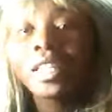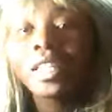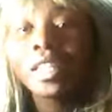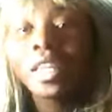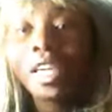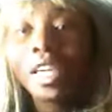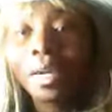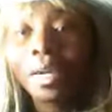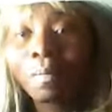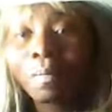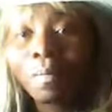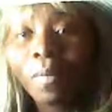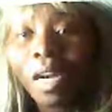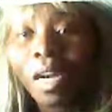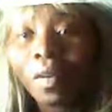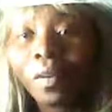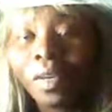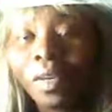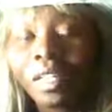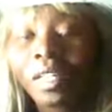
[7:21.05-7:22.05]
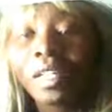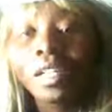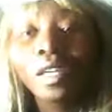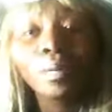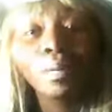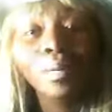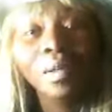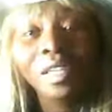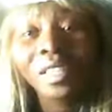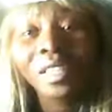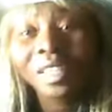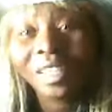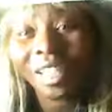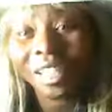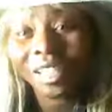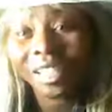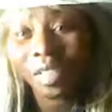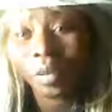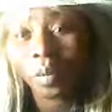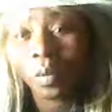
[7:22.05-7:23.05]
They get married. But the
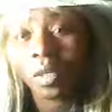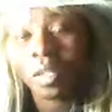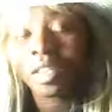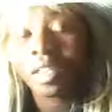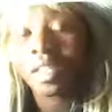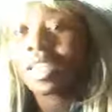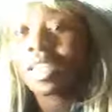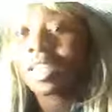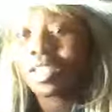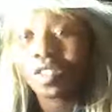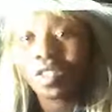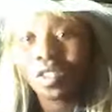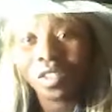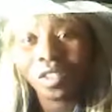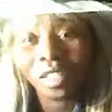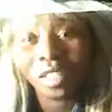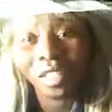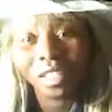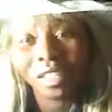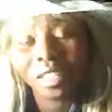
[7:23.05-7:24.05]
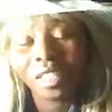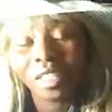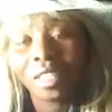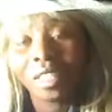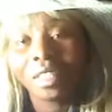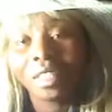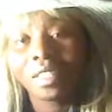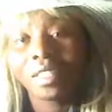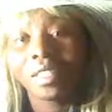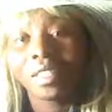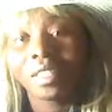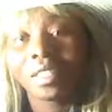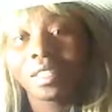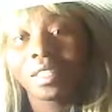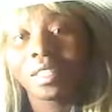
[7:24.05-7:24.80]
31 is not the 30.